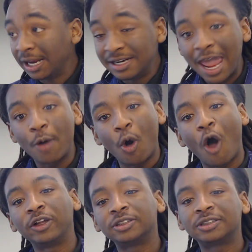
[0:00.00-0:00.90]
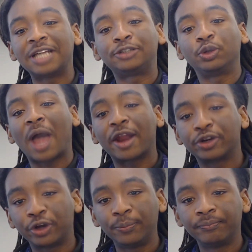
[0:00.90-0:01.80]
And now all that you got
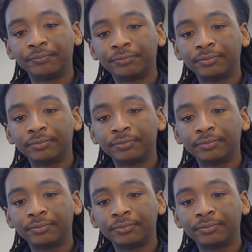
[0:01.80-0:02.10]
to do